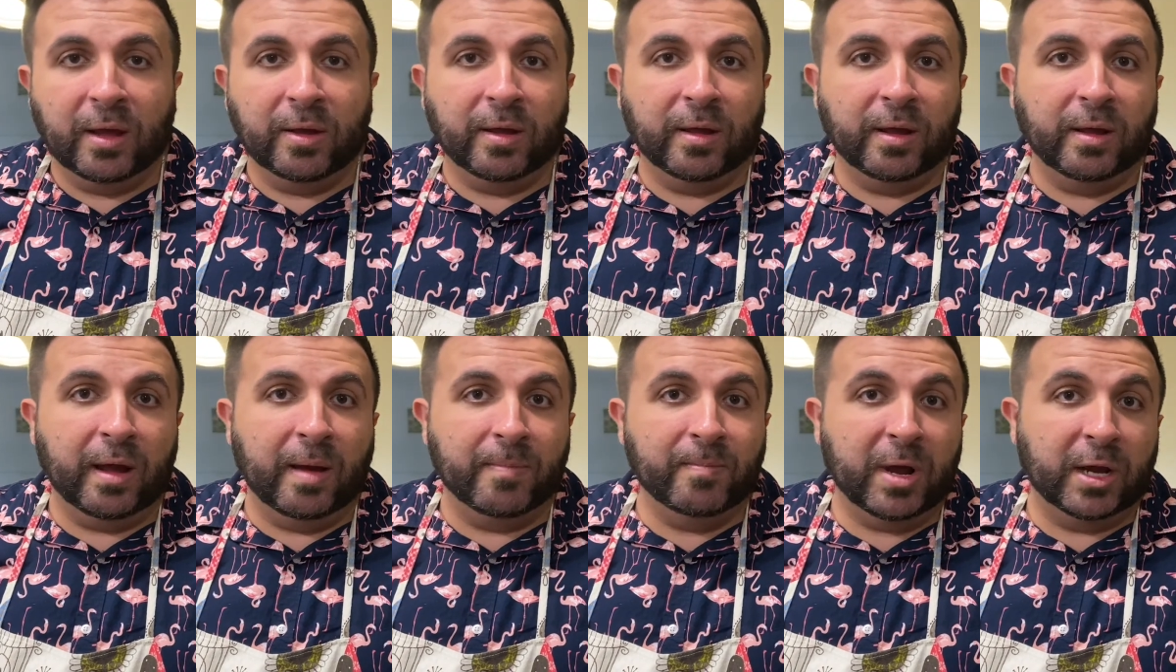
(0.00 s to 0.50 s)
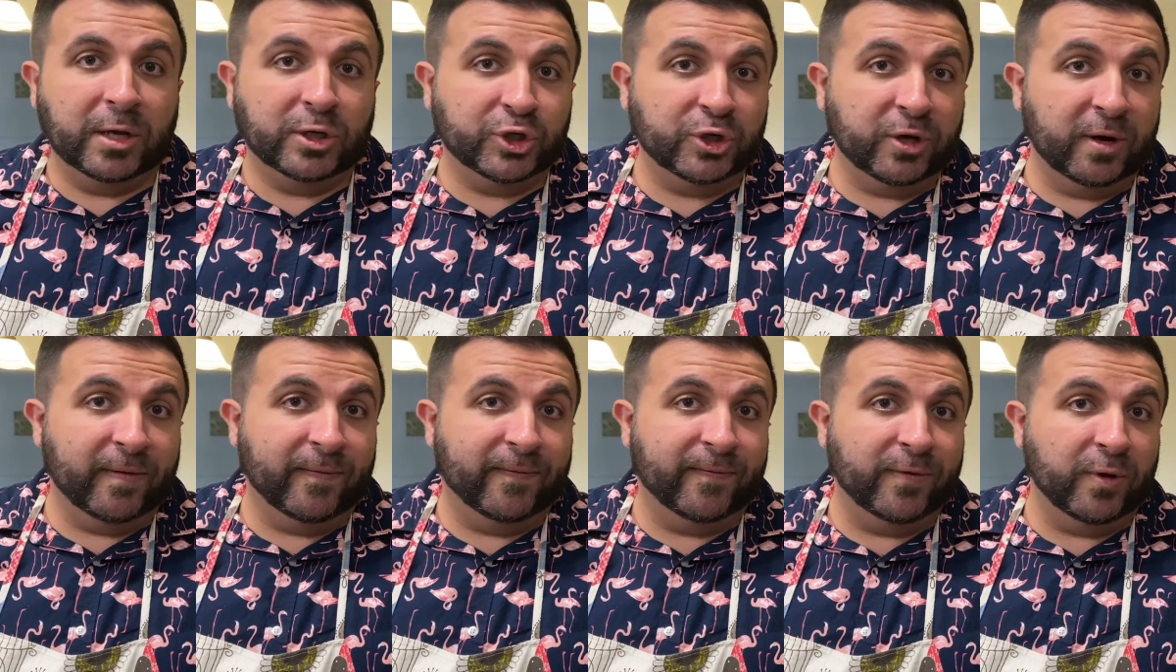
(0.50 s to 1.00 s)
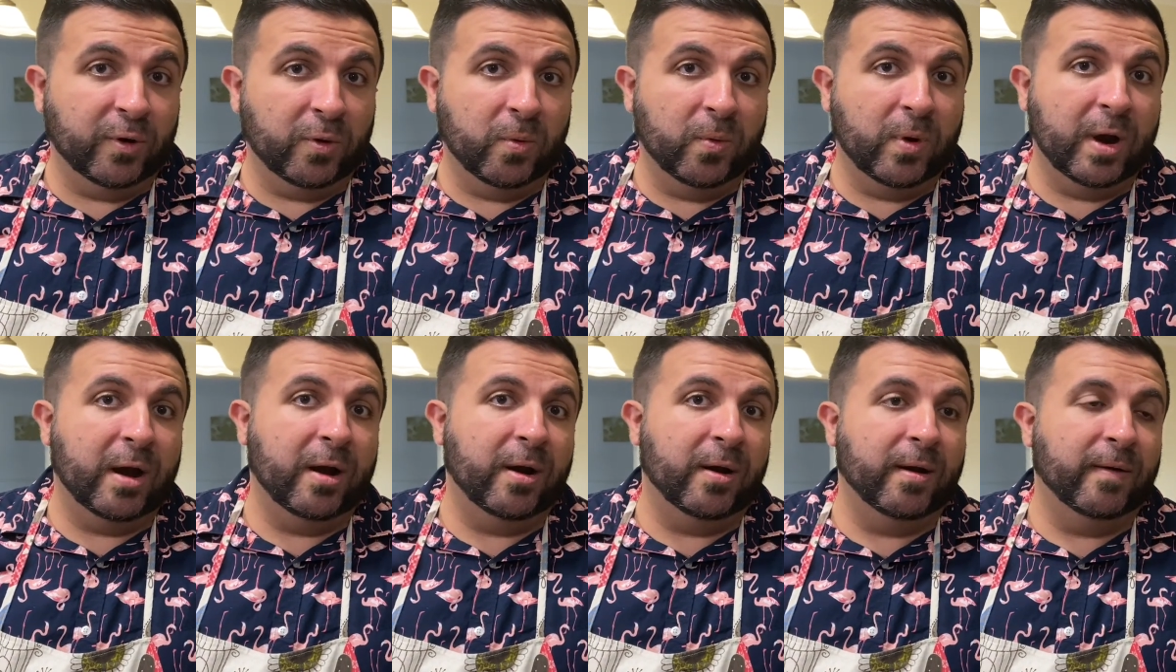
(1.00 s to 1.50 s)
I'm not sure if you're
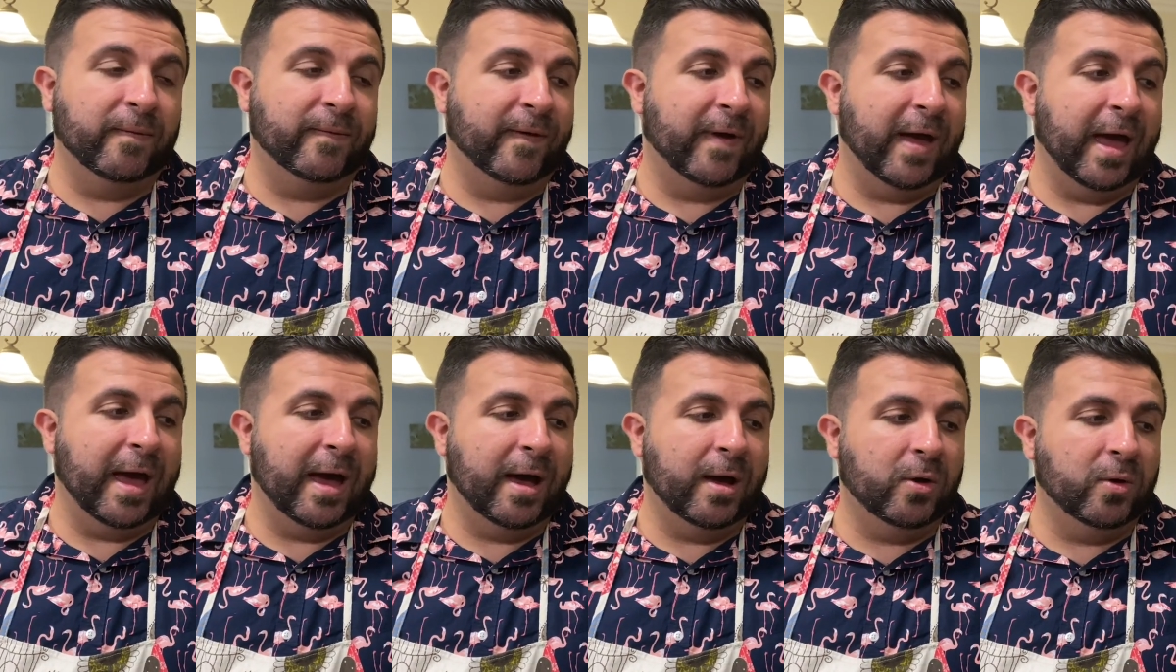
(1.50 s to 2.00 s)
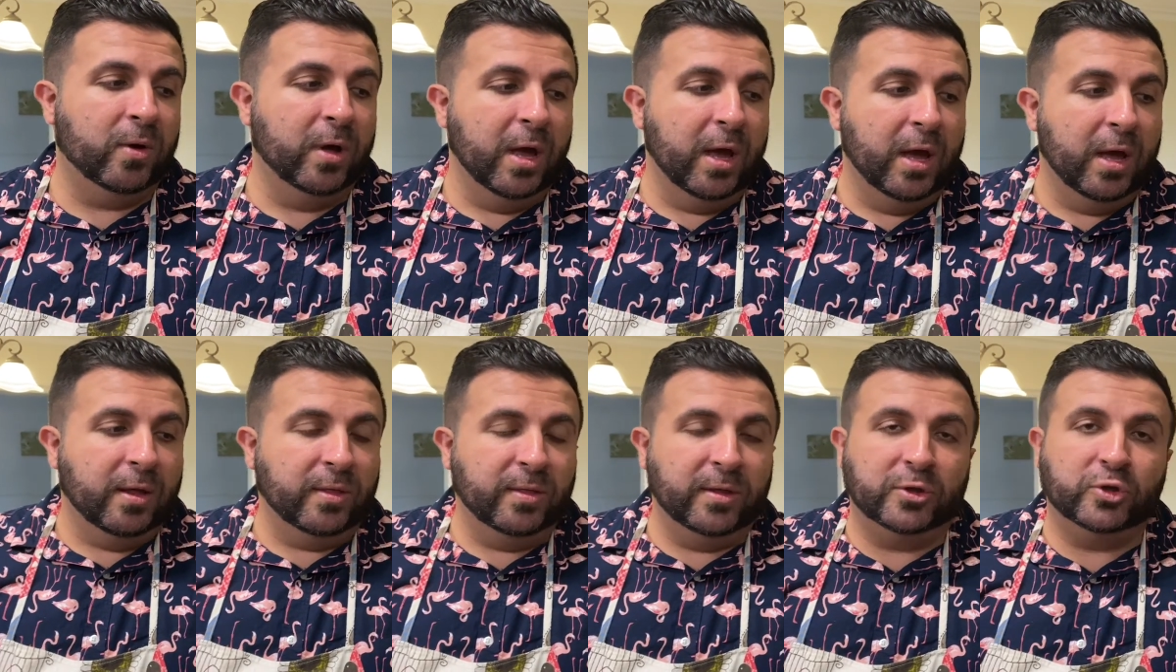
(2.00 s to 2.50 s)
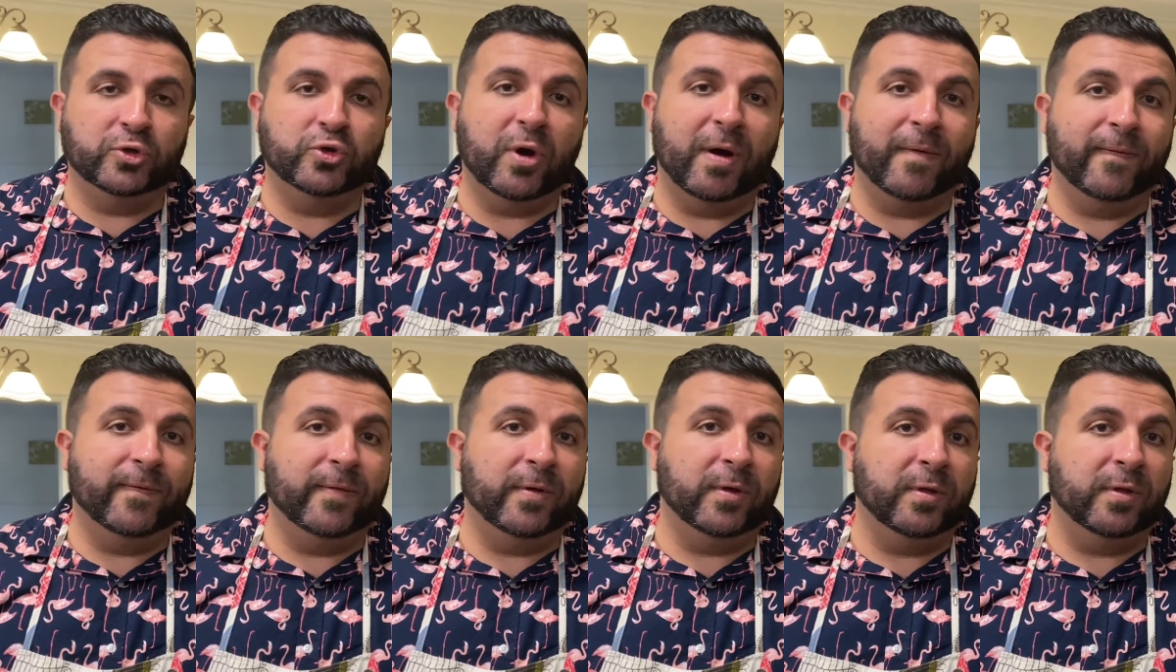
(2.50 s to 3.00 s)
aware of how the
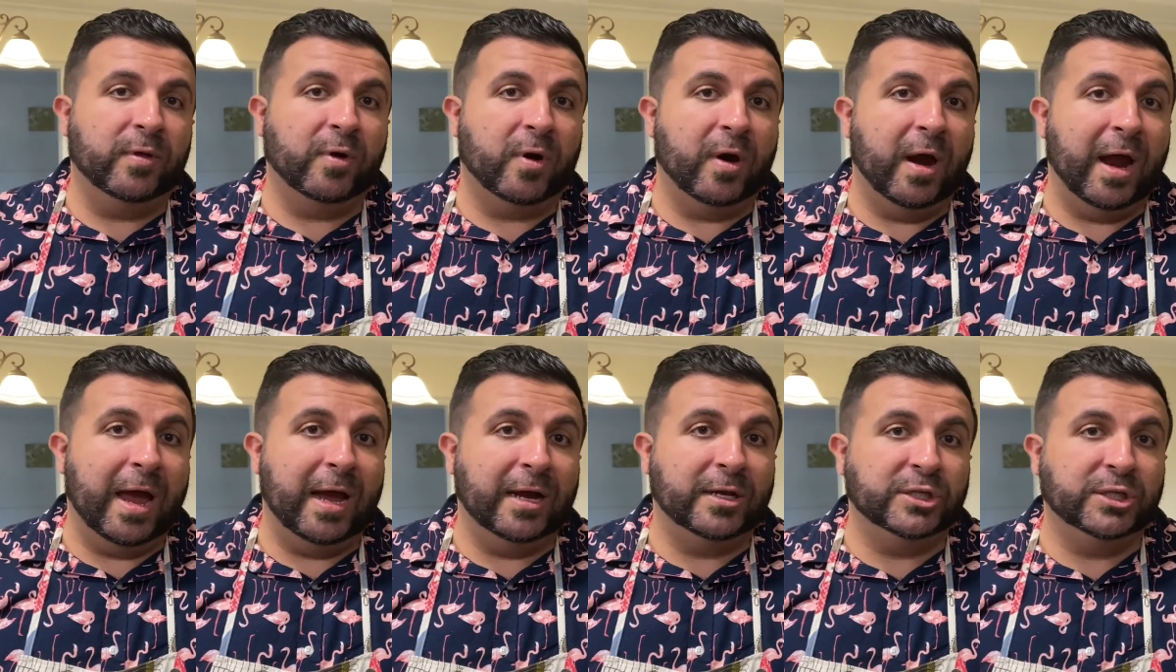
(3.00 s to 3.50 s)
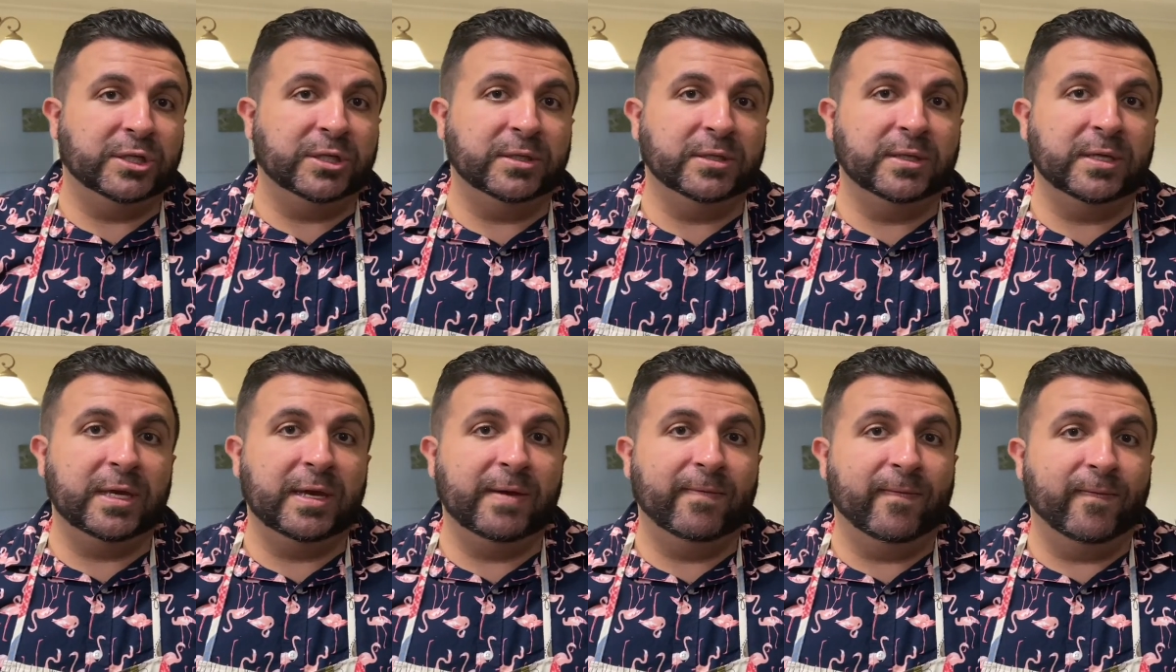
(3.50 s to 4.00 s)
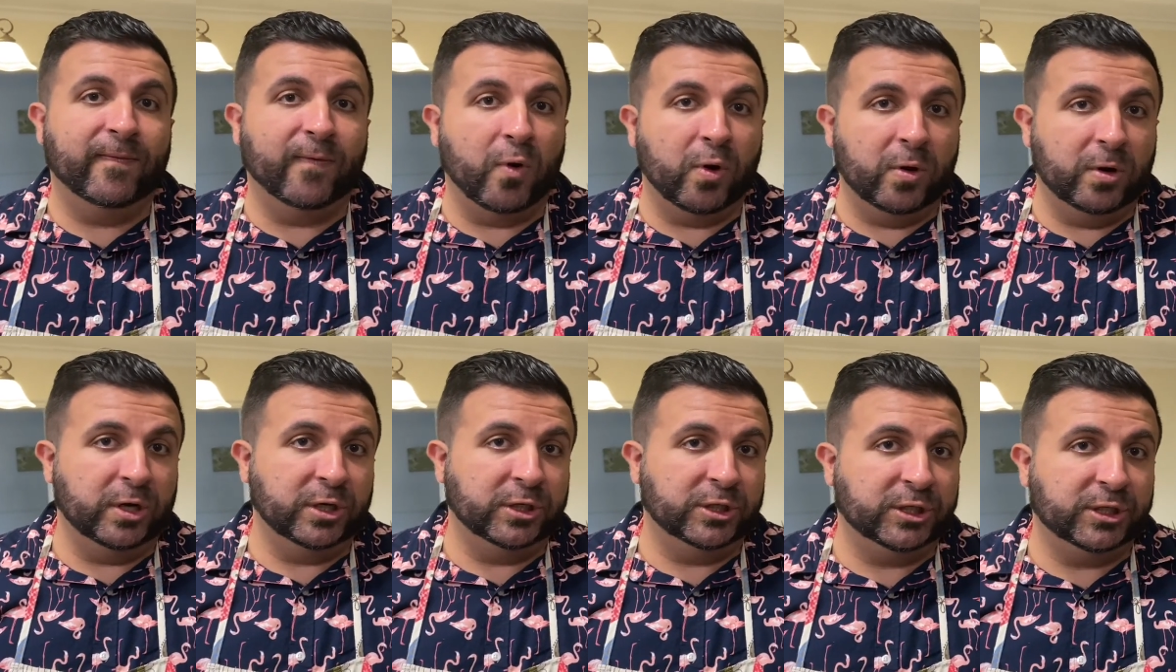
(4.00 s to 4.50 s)
truffles are actually
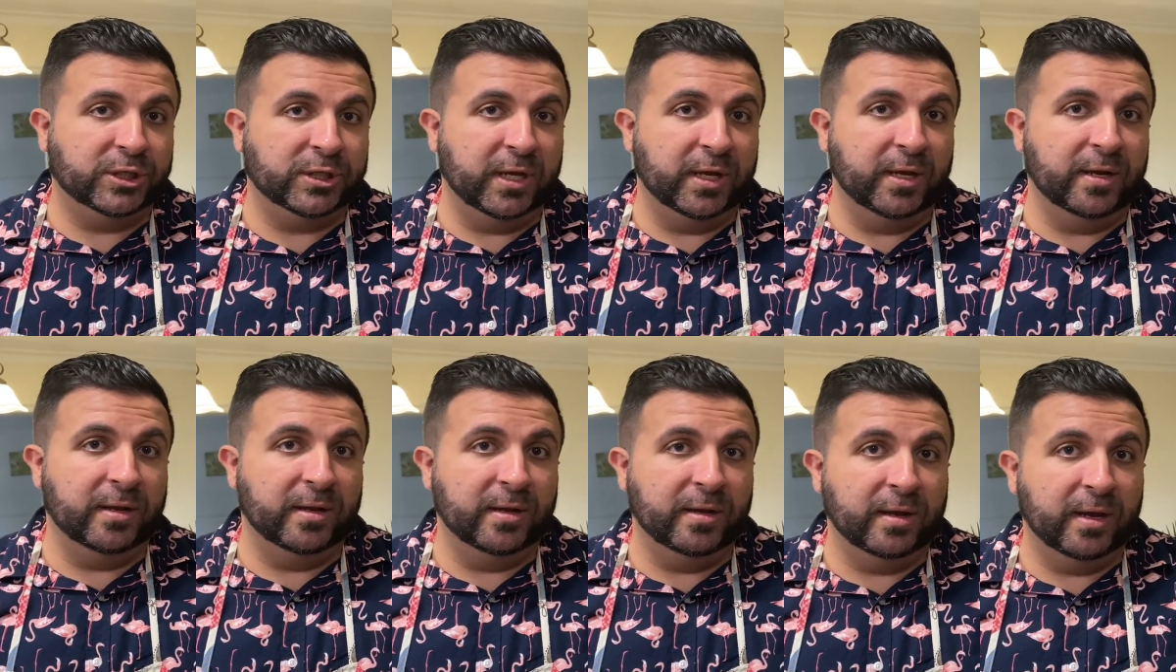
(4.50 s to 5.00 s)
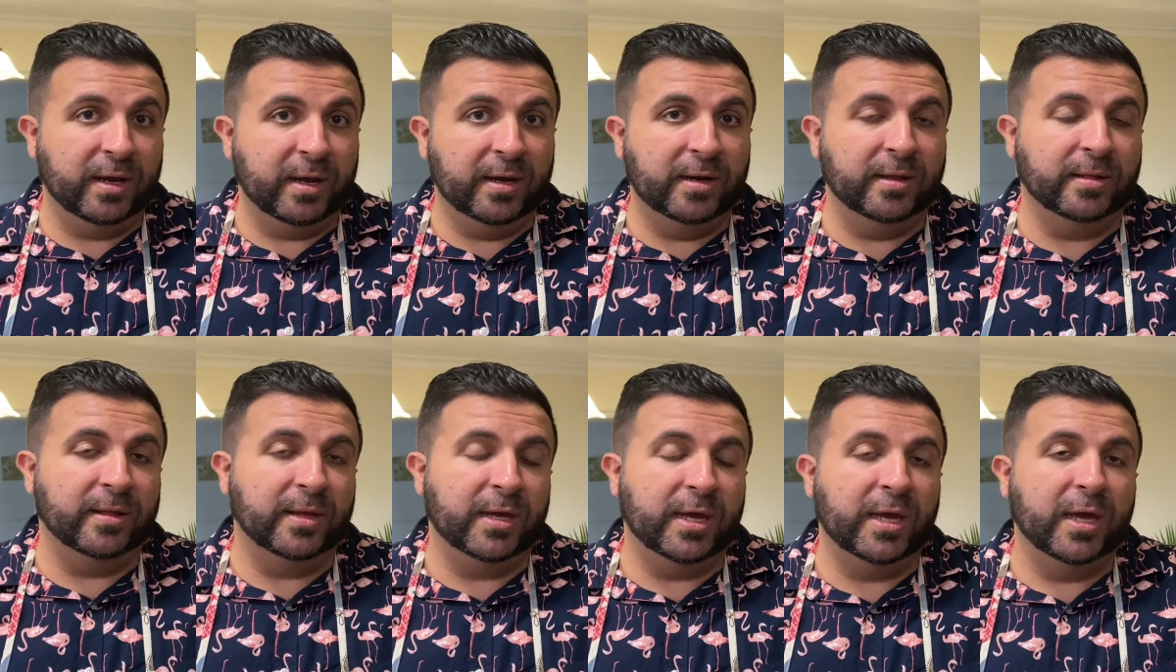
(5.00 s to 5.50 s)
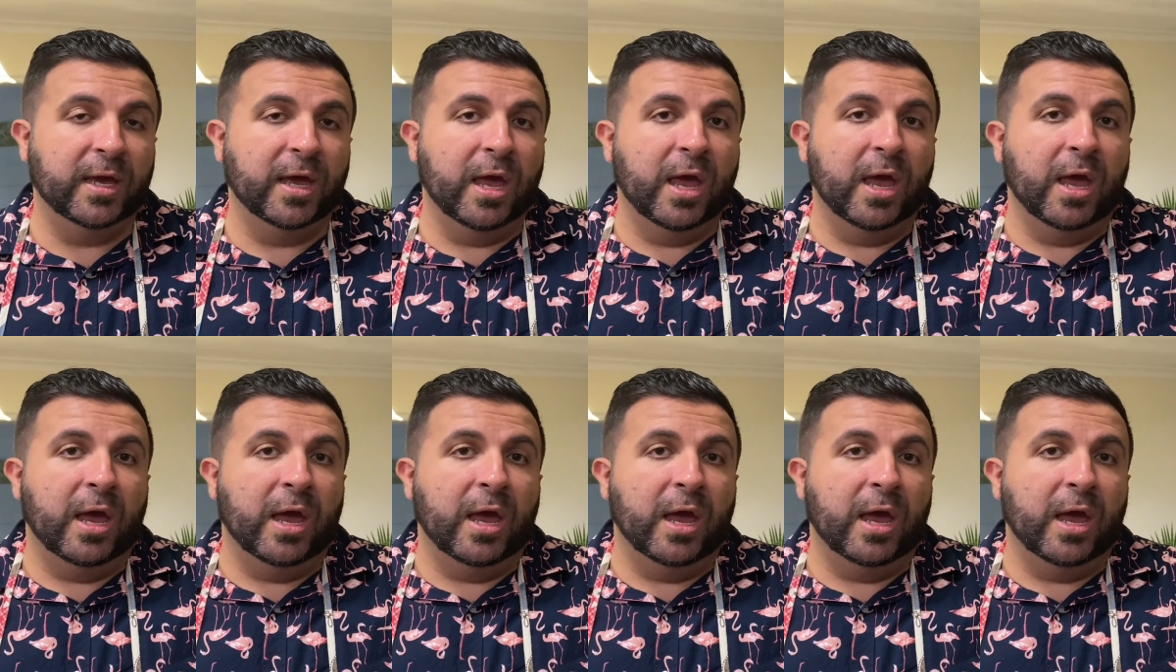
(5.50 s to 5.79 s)
foraged in Italy.